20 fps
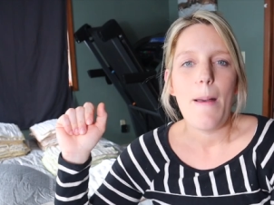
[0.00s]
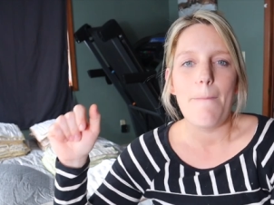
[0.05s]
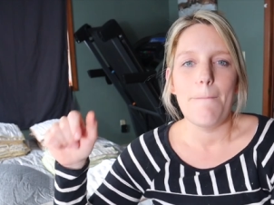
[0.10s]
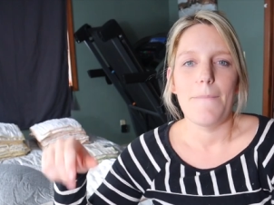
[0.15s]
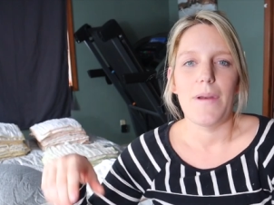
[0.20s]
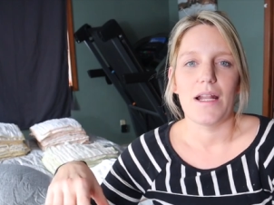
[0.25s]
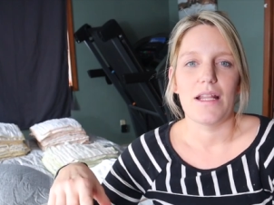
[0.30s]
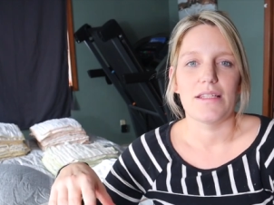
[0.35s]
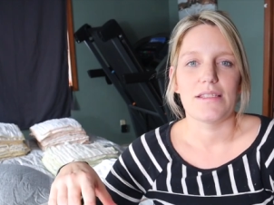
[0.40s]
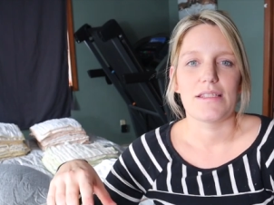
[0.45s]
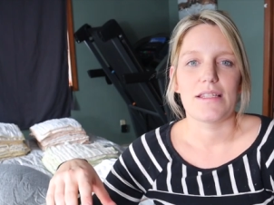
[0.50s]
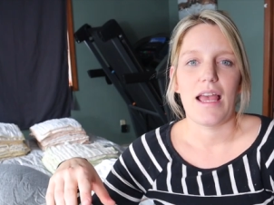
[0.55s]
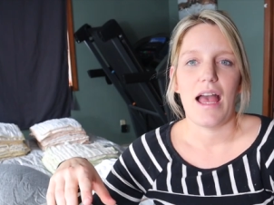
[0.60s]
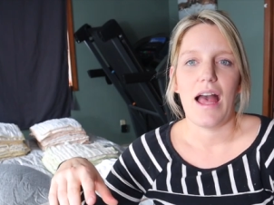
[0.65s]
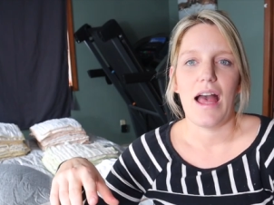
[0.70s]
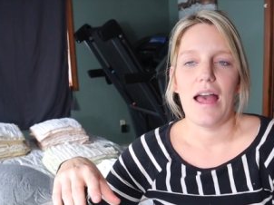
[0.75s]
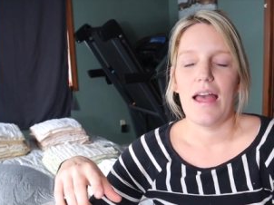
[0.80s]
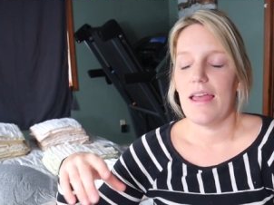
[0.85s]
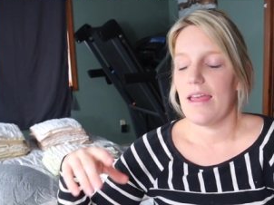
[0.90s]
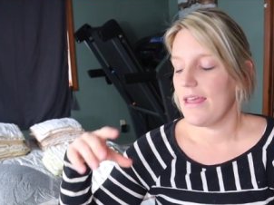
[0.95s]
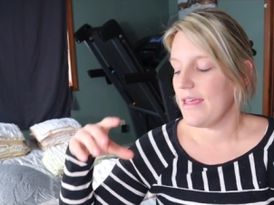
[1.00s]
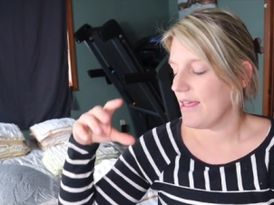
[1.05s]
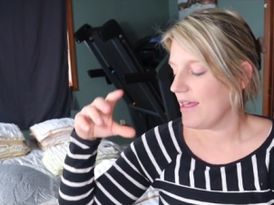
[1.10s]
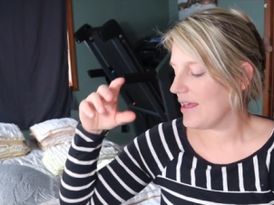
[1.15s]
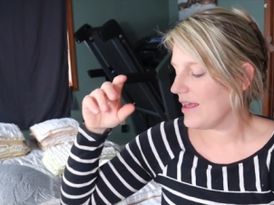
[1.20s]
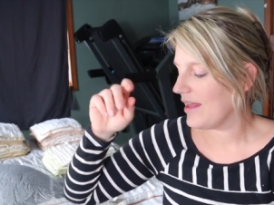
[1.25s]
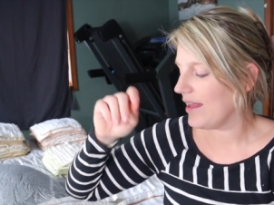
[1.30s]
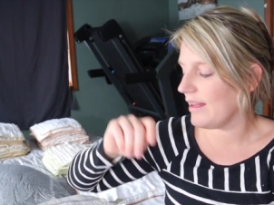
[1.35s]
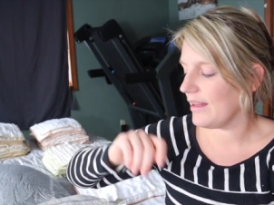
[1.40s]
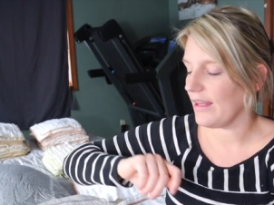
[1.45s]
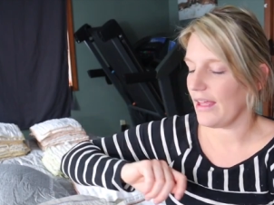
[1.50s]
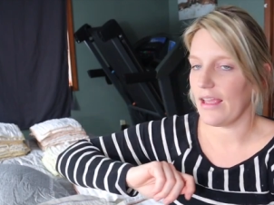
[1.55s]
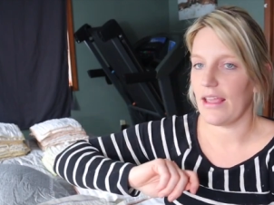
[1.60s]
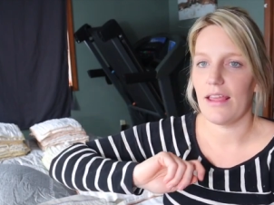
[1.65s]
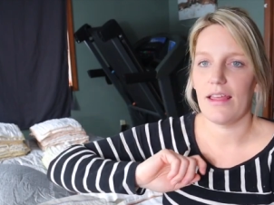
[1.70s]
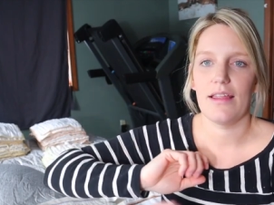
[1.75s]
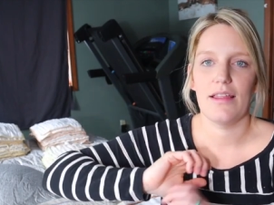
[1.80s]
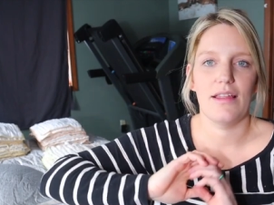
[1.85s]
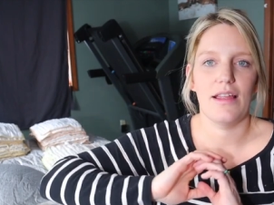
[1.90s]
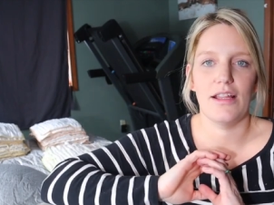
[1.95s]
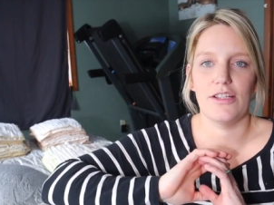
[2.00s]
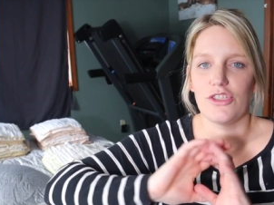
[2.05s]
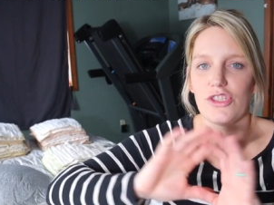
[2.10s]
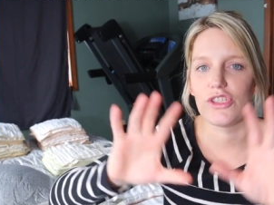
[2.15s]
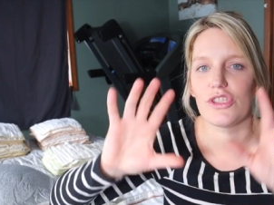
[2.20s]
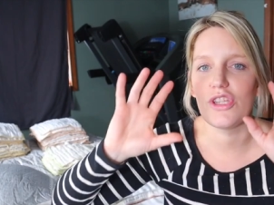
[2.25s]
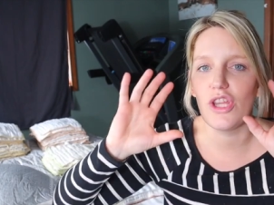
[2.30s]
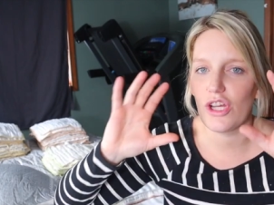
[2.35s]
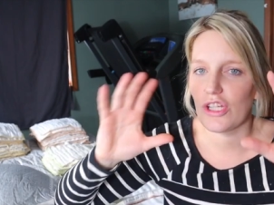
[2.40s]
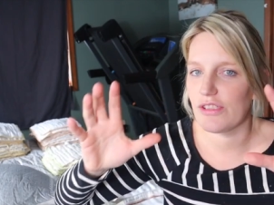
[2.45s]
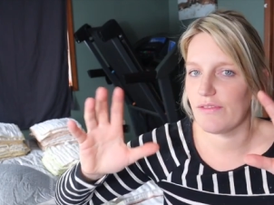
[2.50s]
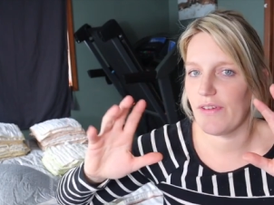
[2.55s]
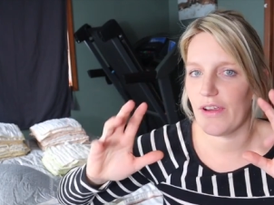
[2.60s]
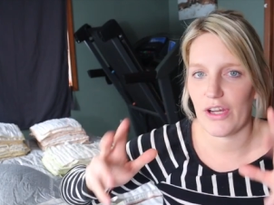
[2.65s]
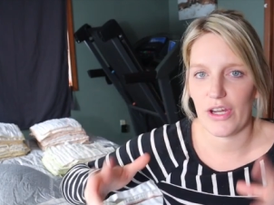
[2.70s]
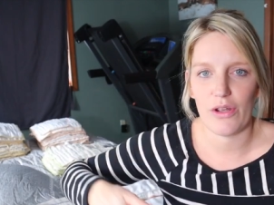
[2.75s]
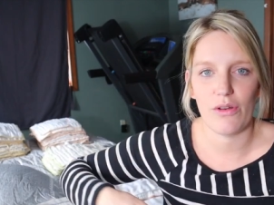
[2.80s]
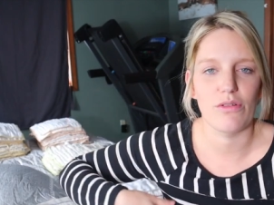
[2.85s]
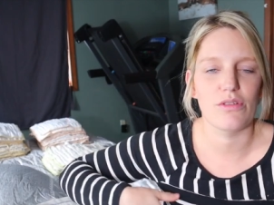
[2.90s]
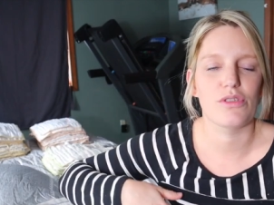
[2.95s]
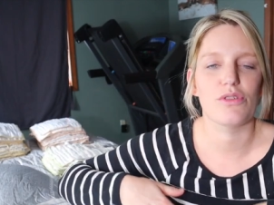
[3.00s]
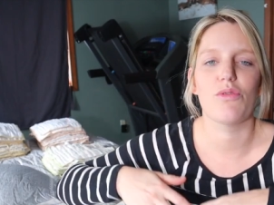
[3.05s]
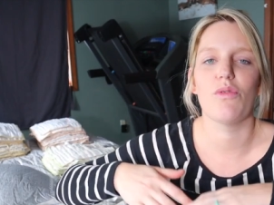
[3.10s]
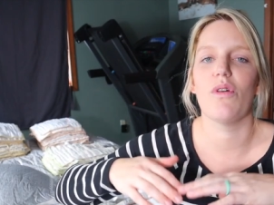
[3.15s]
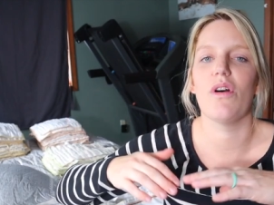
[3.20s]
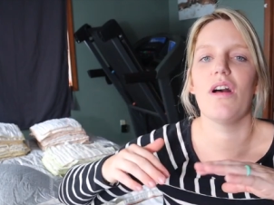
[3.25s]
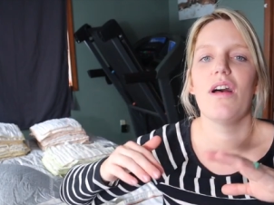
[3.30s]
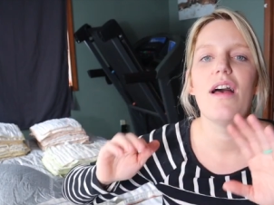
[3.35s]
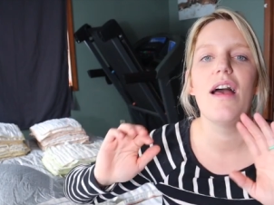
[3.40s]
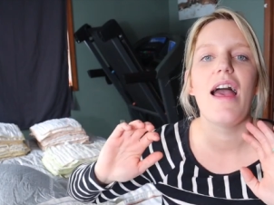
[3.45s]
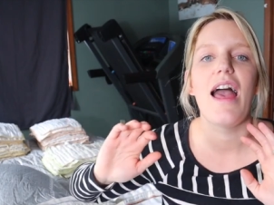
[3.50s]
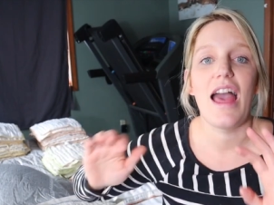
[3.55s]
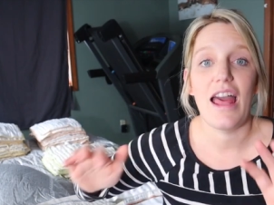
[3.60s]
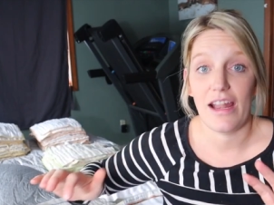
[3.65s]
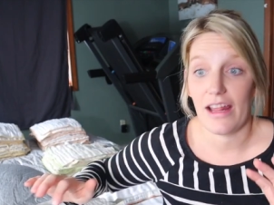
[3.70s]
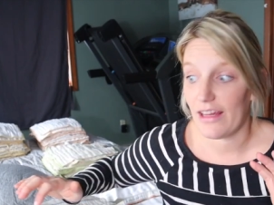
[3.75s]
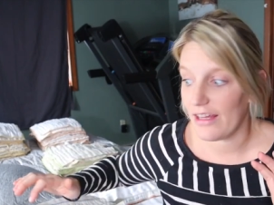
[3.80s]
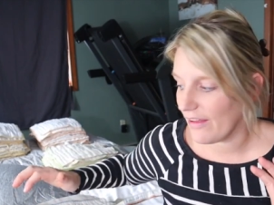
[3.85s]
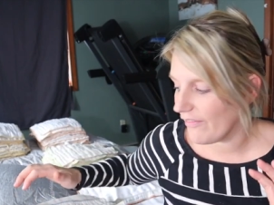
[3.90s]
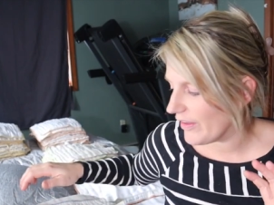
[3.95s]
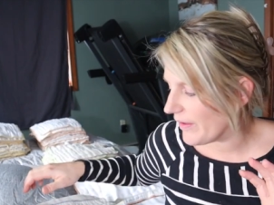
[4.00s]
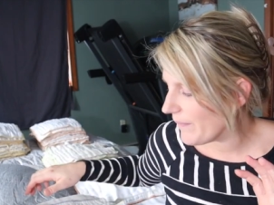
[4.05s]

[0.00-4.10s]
but it's got like, it just looks very old school and I love